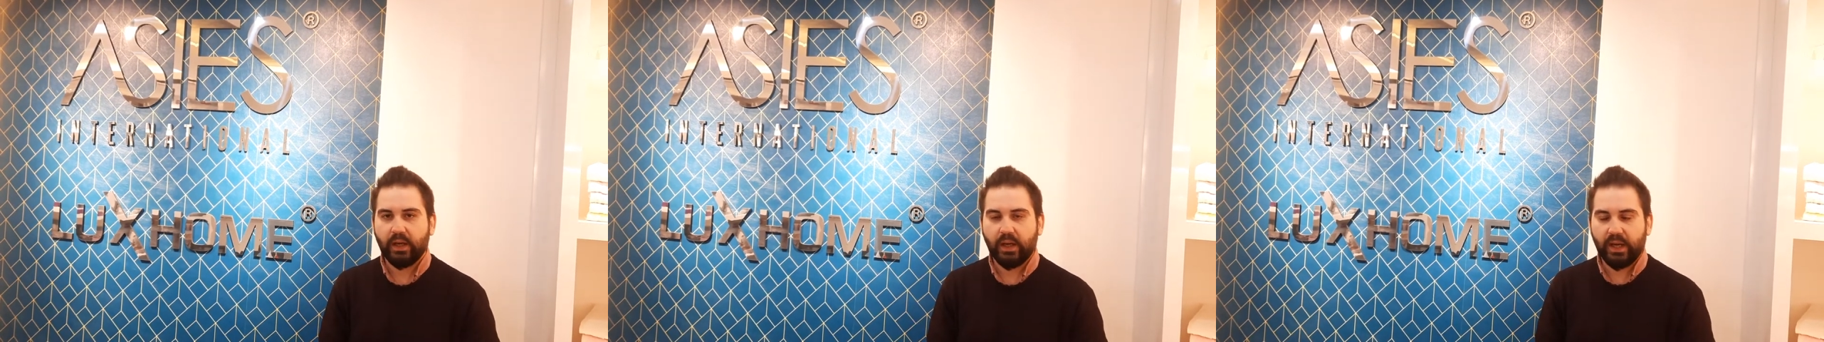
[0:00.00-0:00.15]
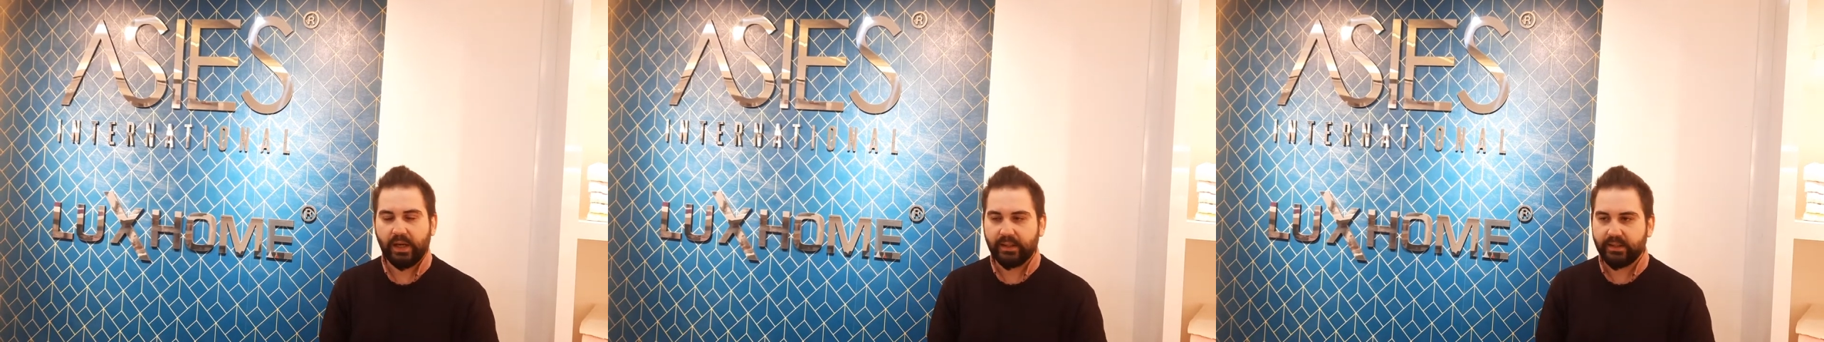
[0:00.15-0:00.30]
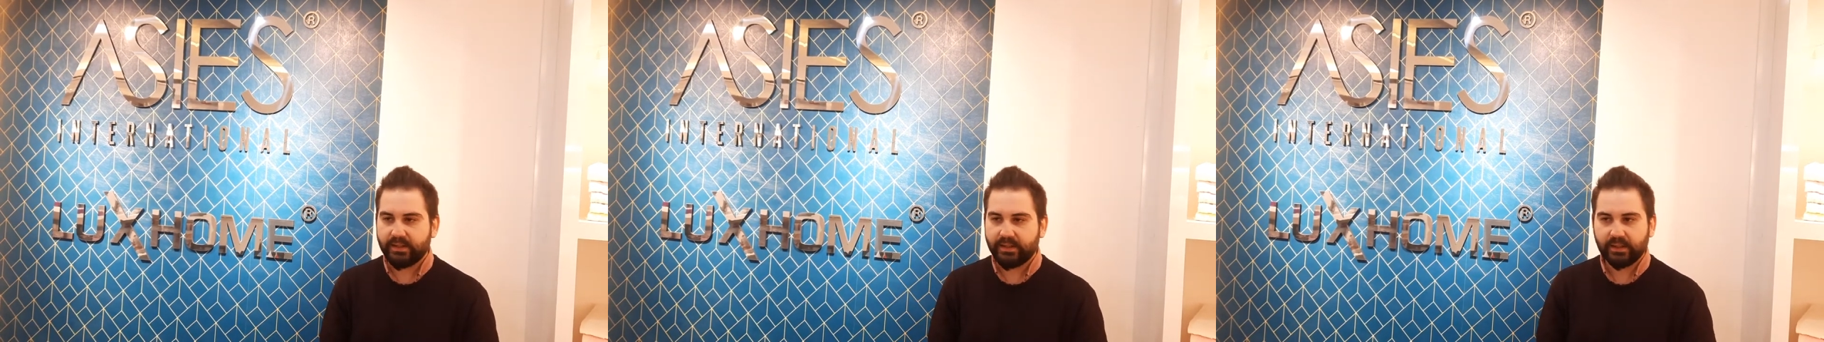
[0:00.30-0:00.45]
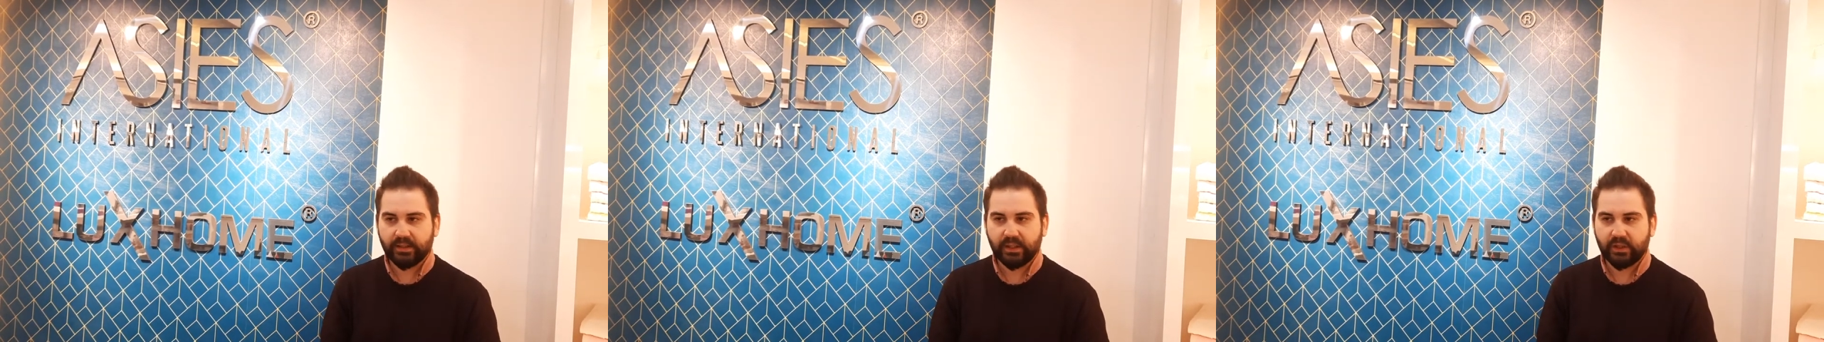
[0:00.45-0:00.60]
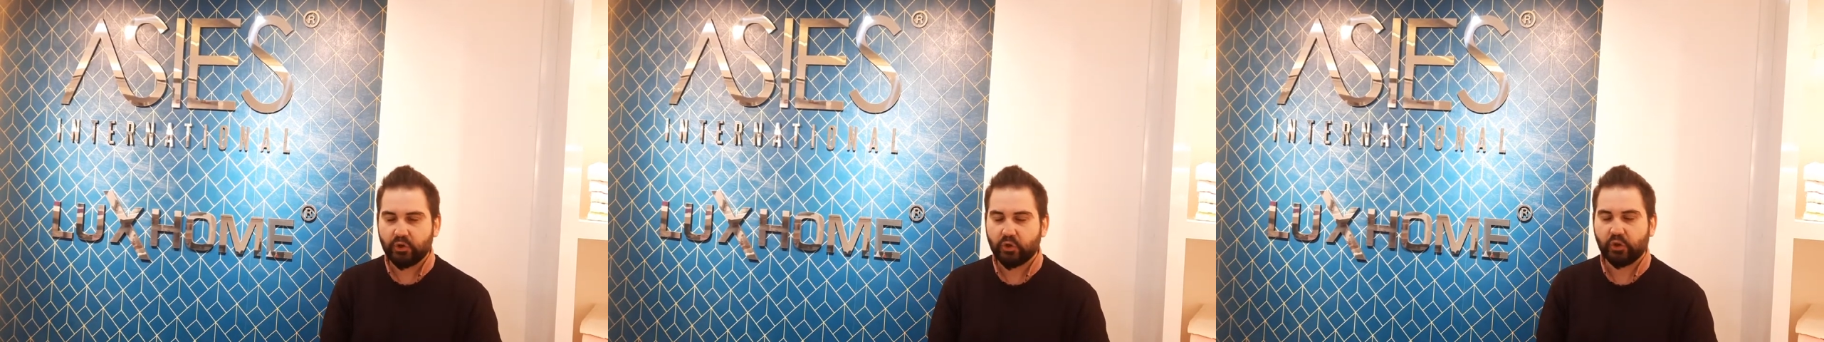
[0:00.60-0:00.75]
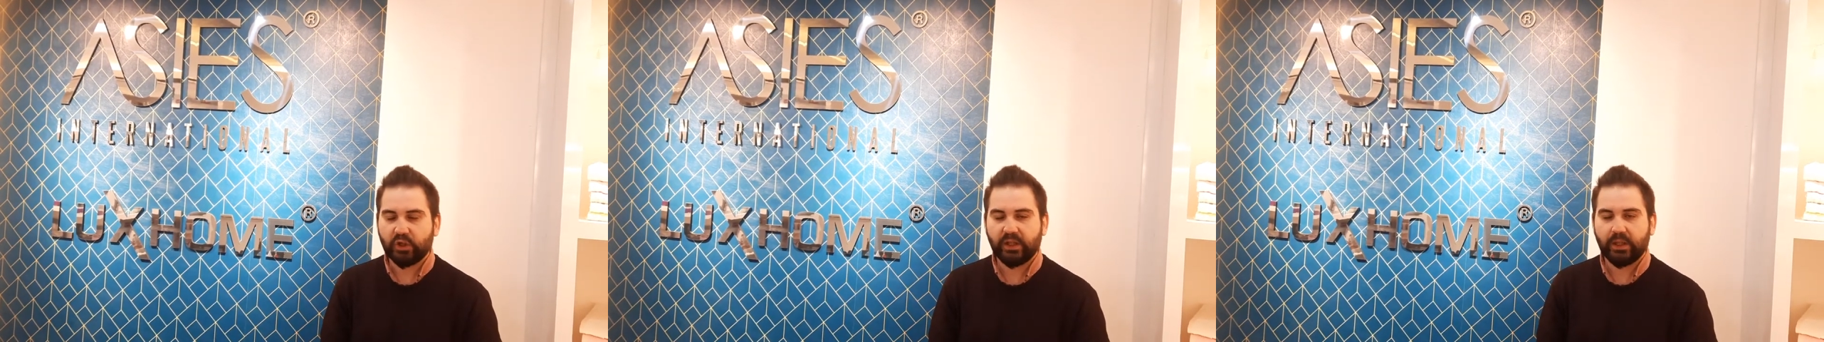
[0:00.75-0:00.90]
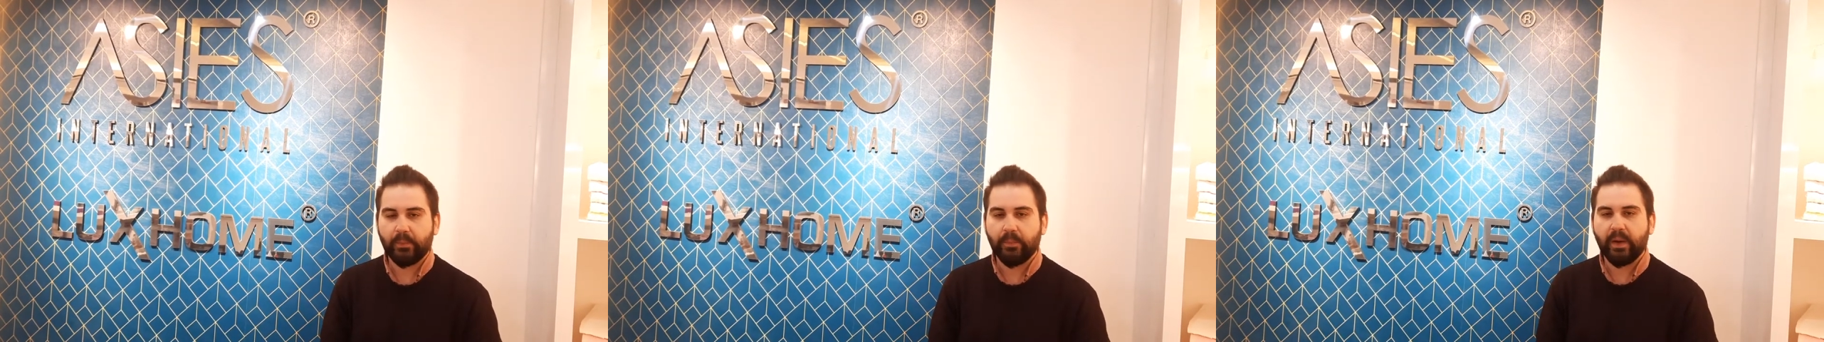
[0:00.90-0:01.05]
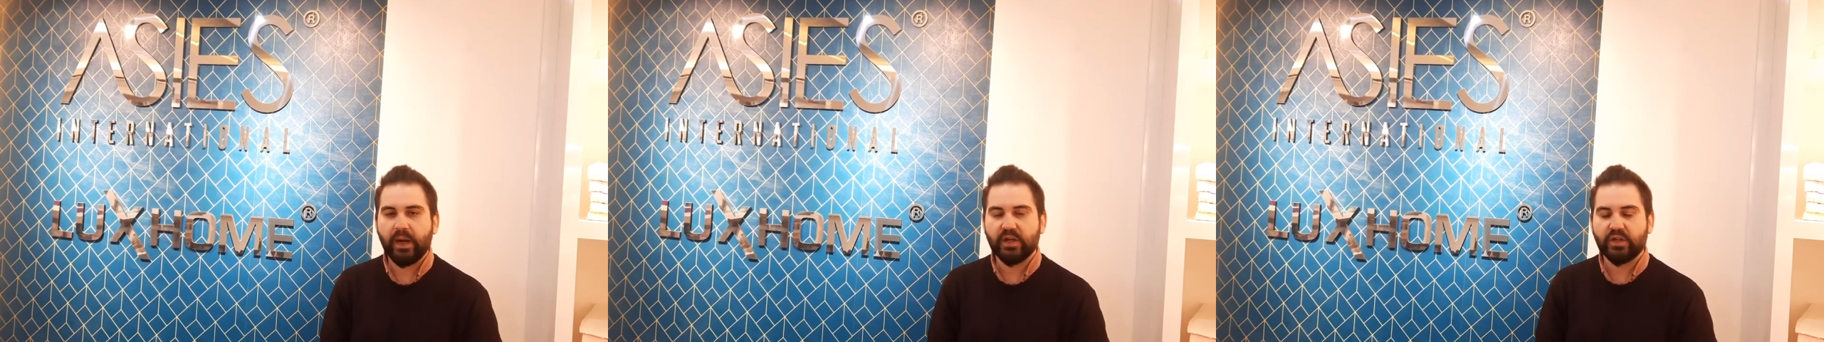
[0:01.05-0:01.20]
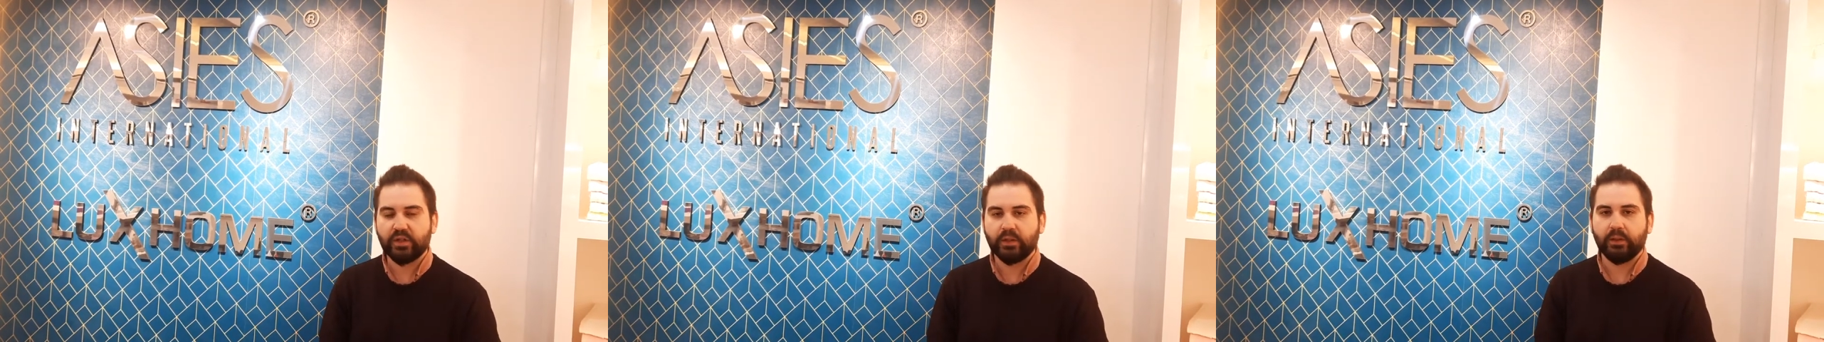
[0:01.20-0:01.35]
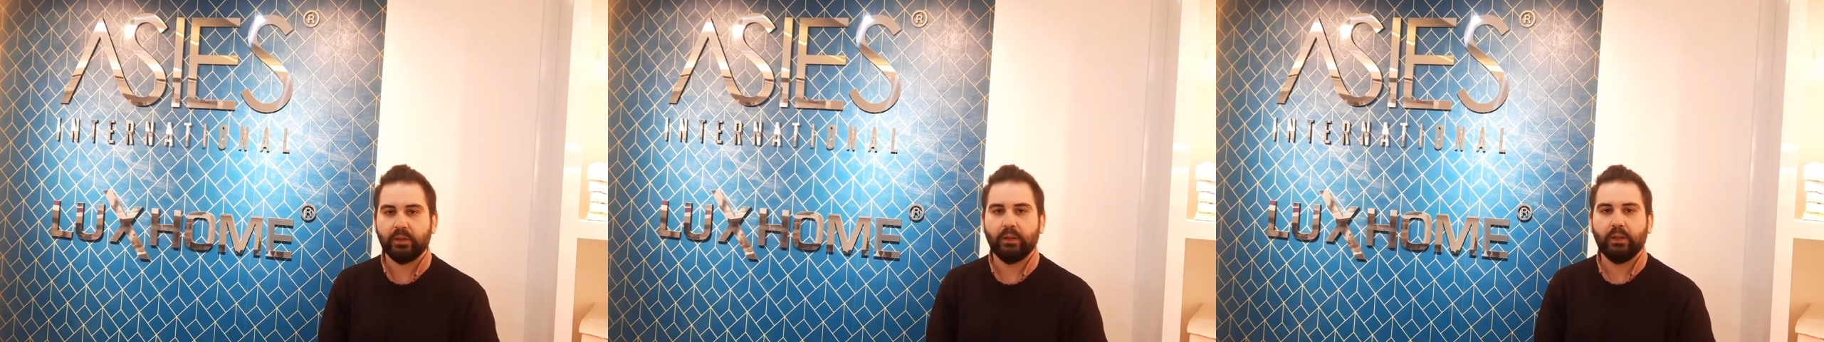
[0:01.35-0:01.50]
anything that you can
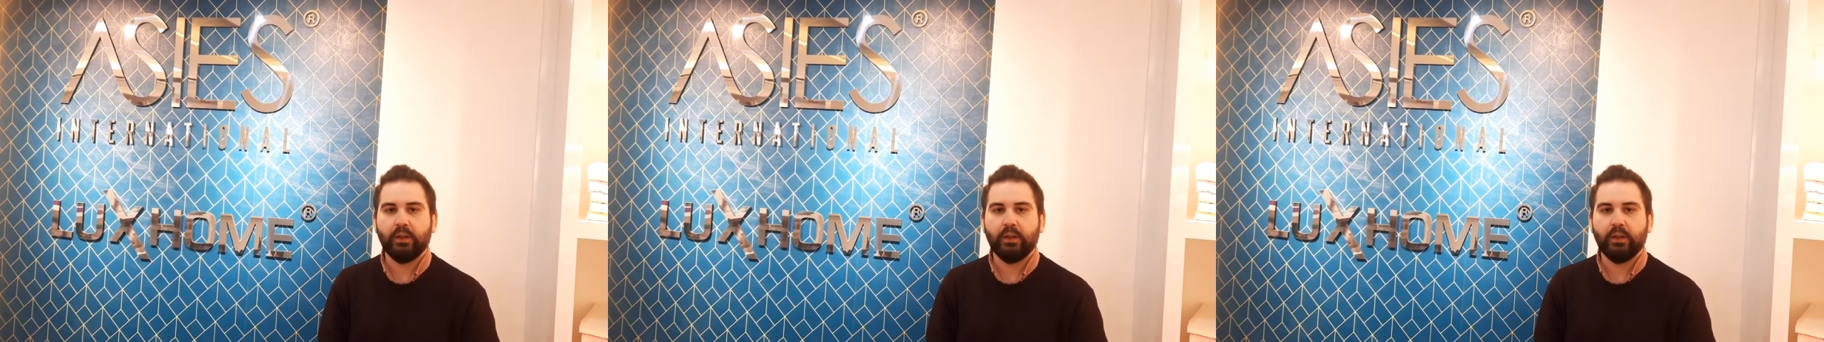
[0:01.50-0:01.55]
imagine